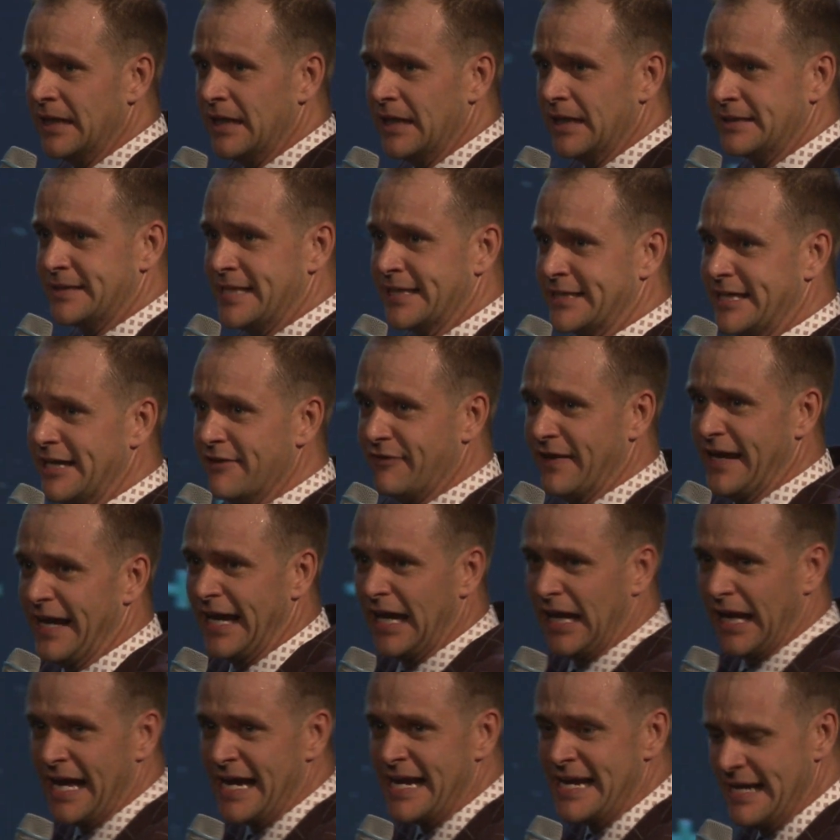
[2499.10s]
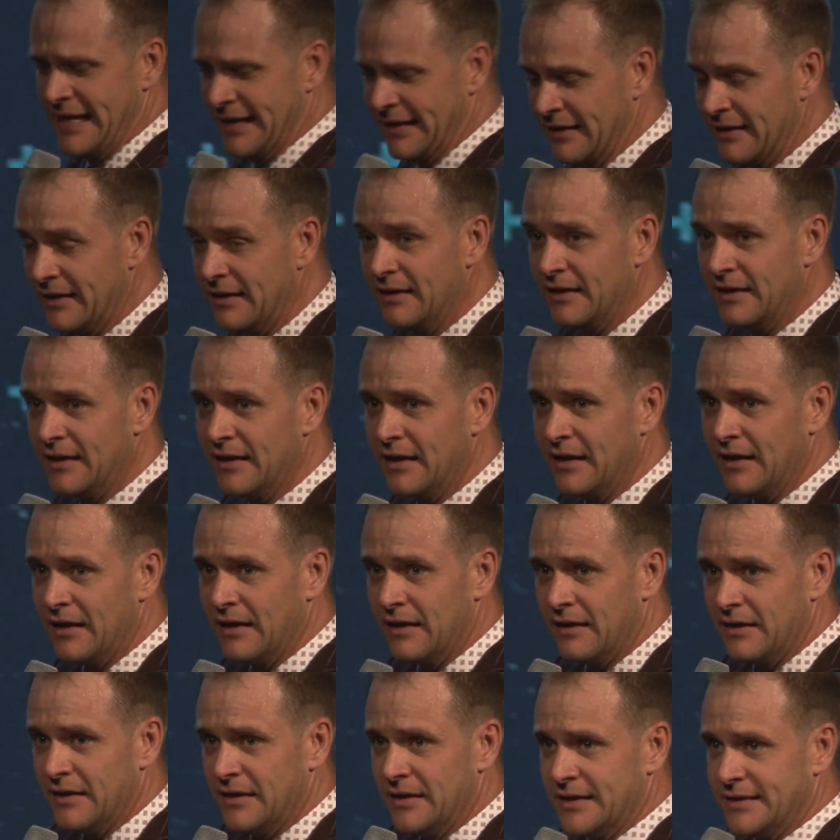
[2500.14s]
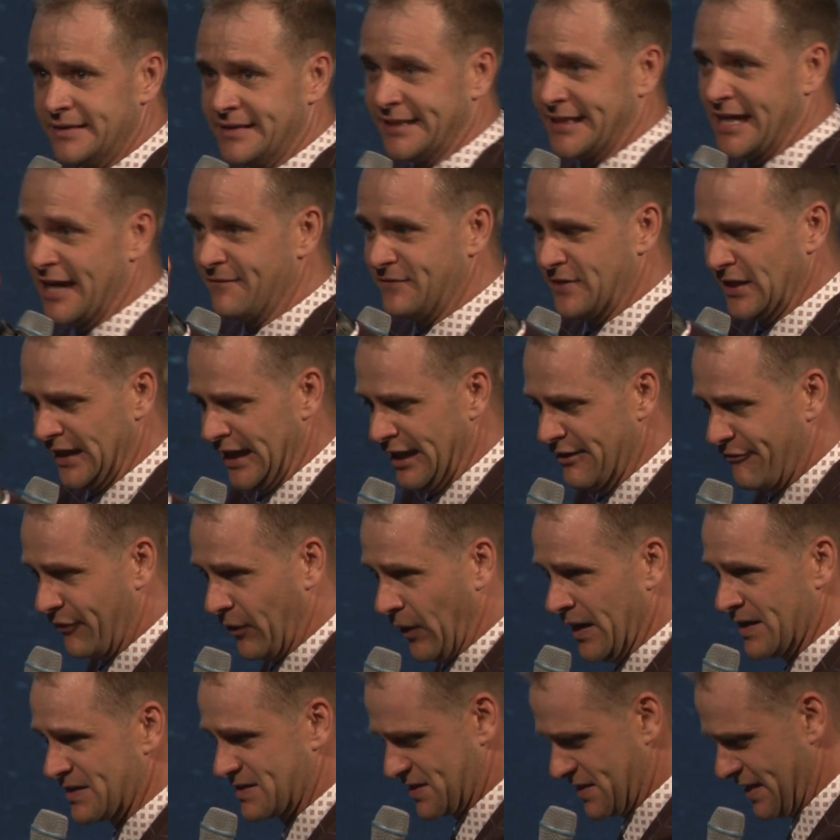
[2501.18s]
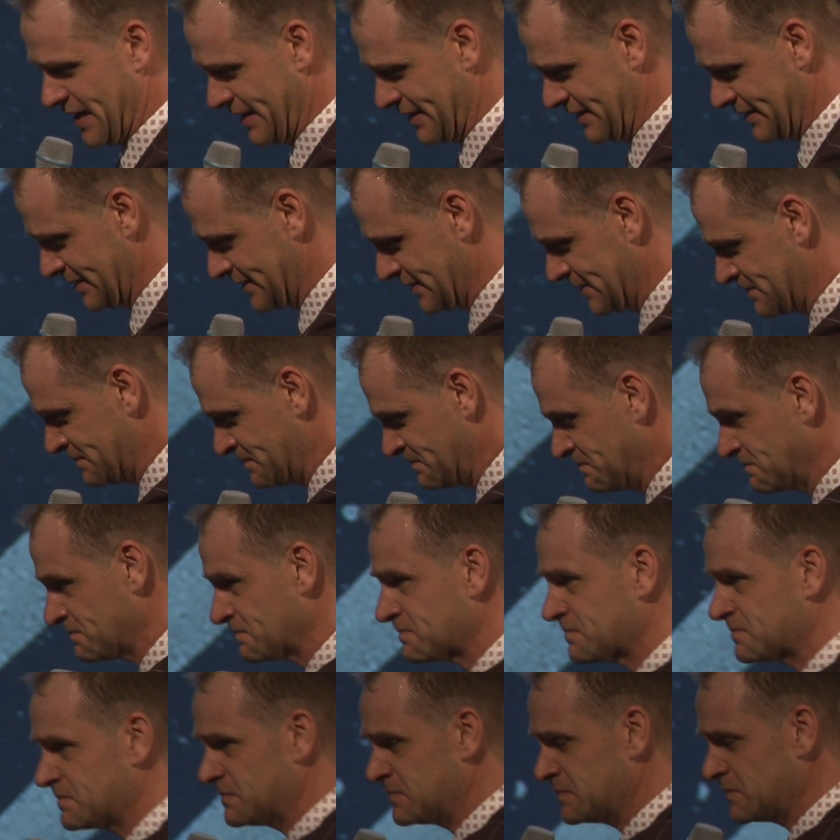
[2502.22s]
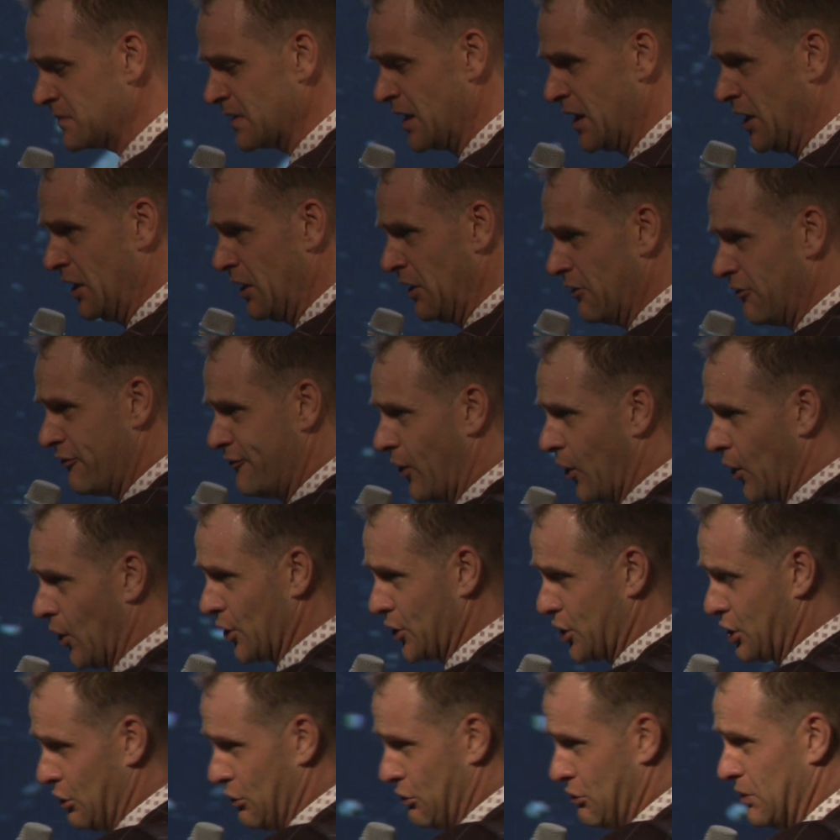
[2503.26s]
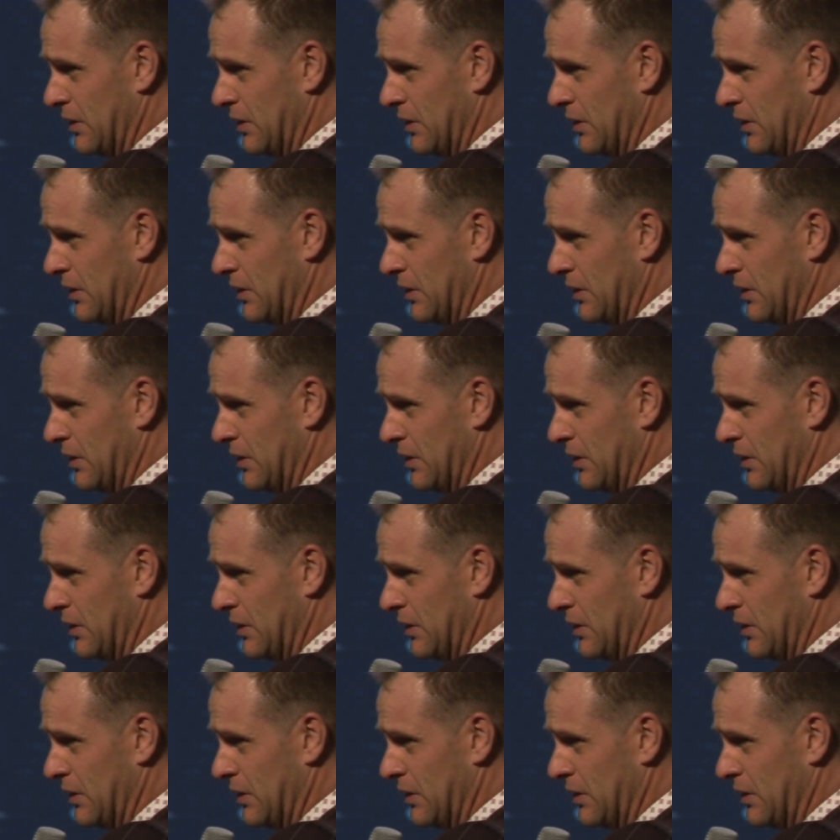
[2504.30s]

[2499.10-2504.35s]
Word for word: to give healing, to give deliverance for you.